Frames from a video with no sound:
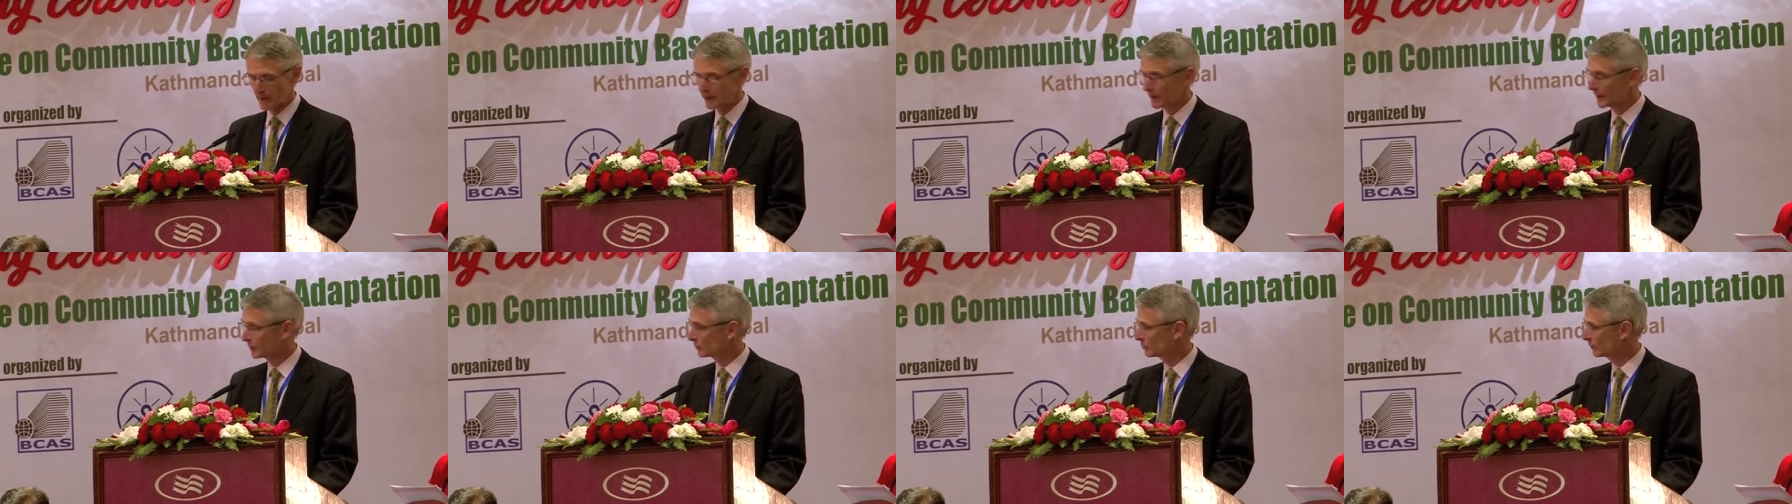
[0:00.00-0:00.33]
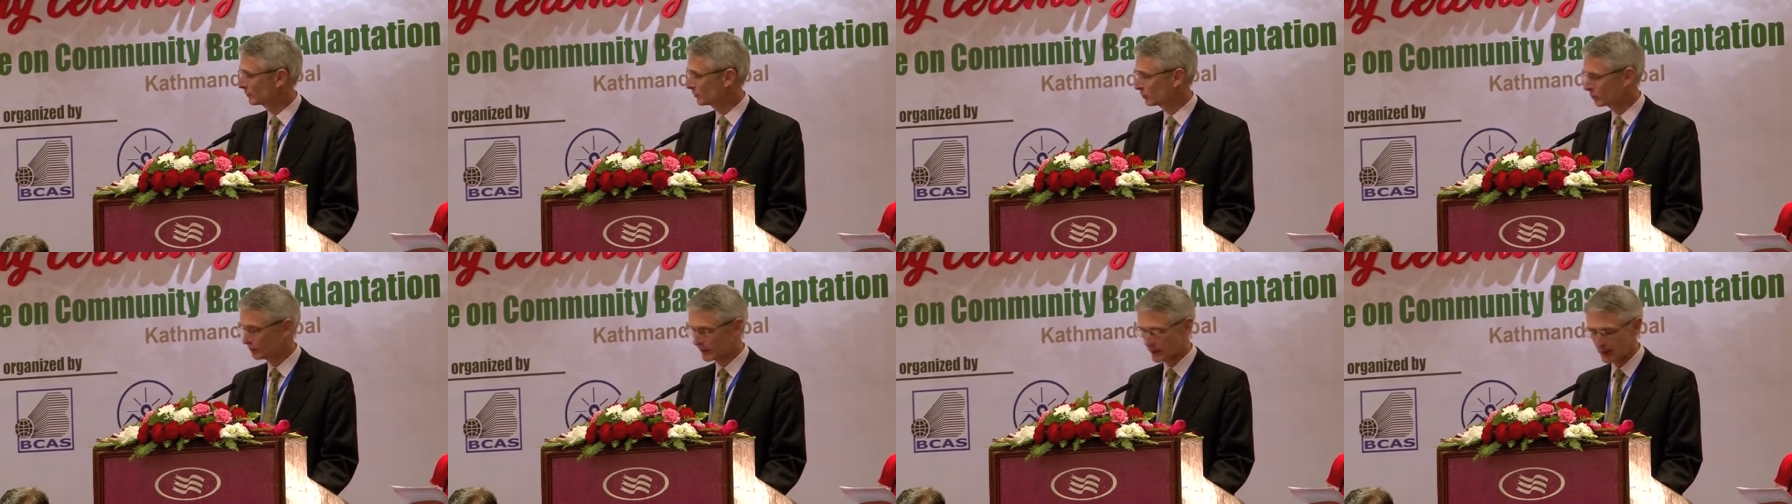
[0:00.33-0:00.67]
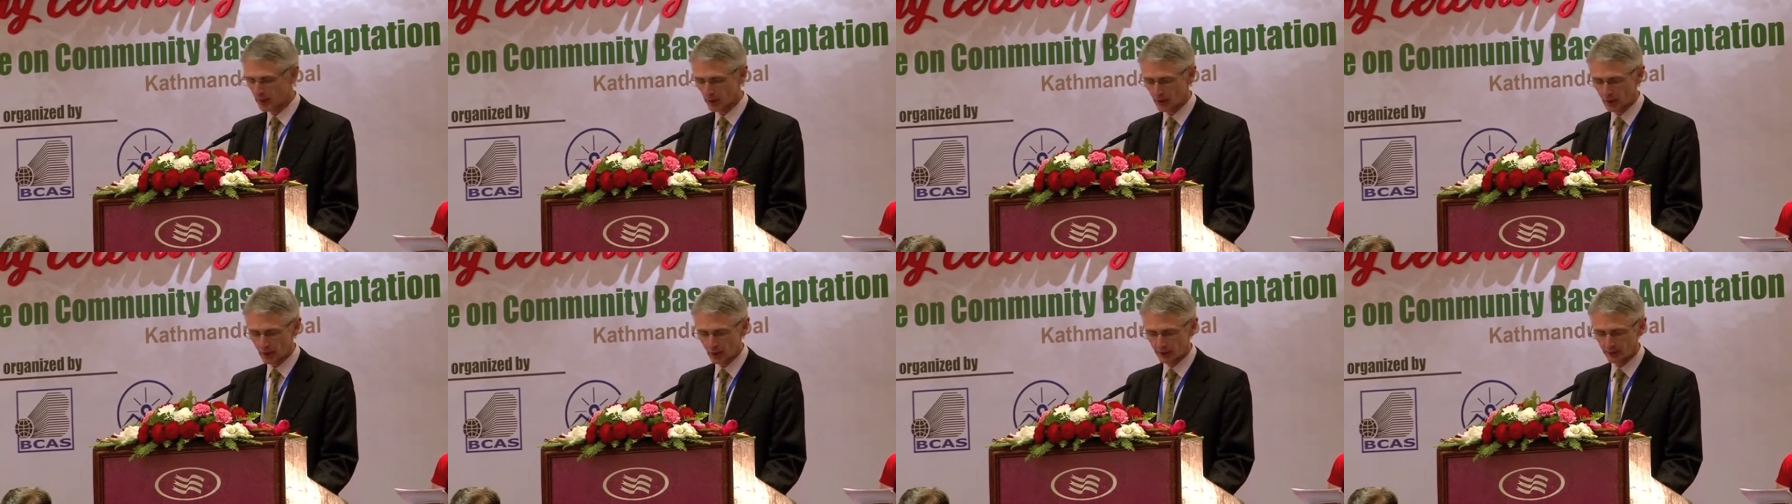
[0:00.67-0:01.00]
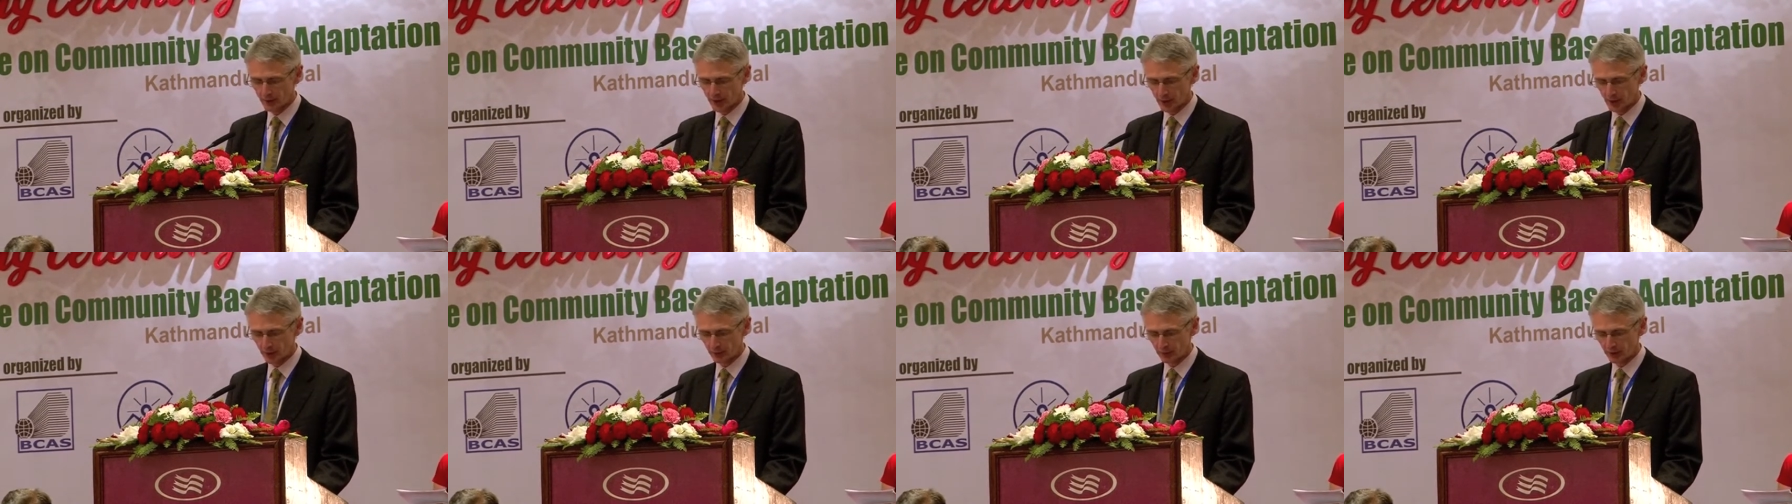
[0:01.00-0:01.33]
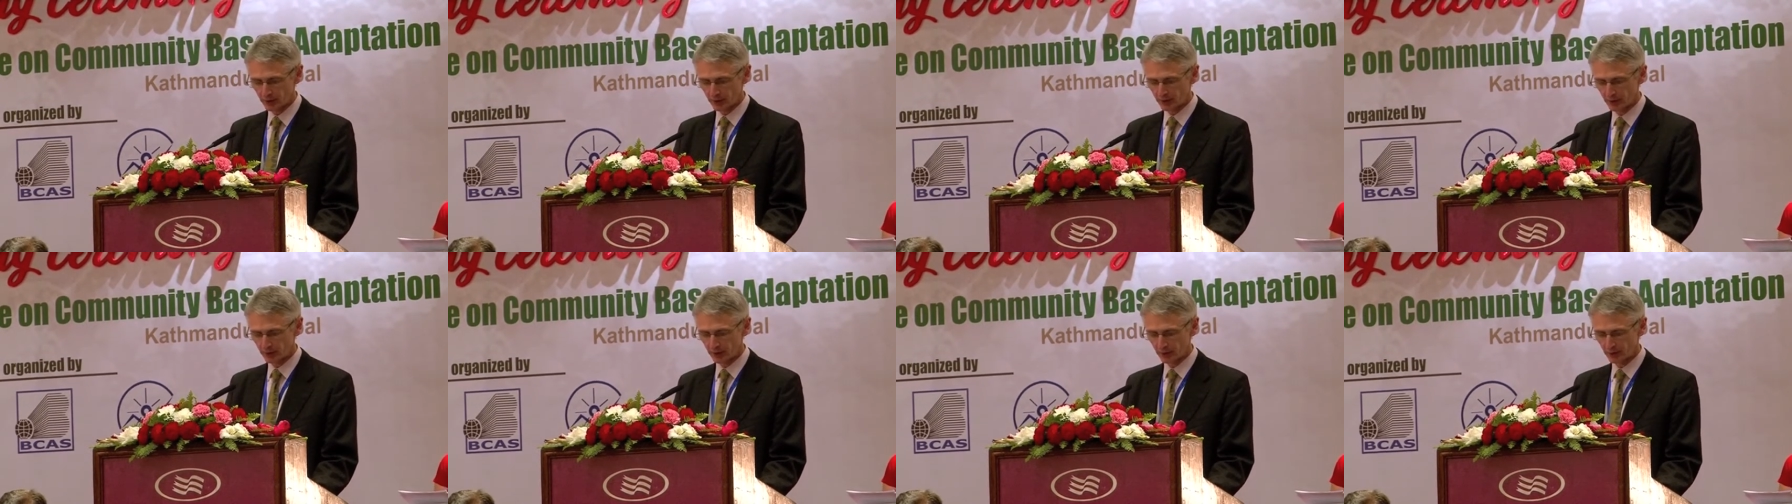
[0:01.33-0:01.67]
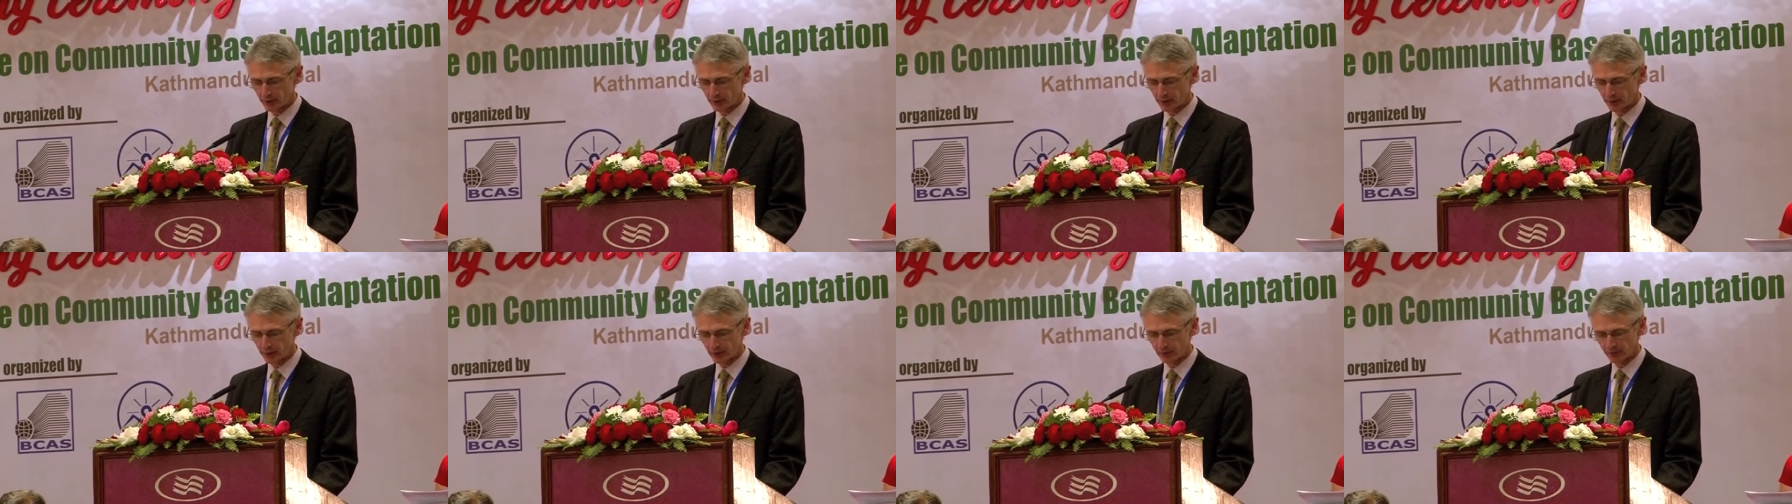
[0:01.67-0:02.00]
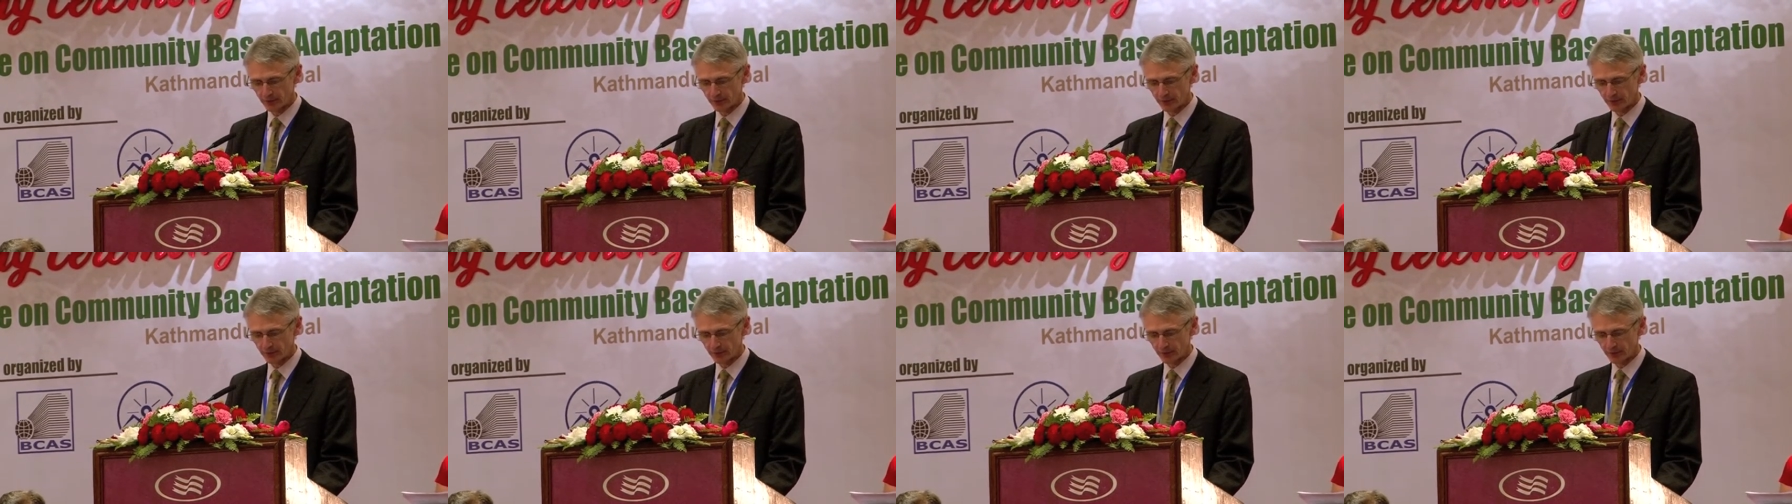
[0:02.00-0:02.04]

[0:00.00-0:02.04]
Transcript: And as we've already heard, the IPCC's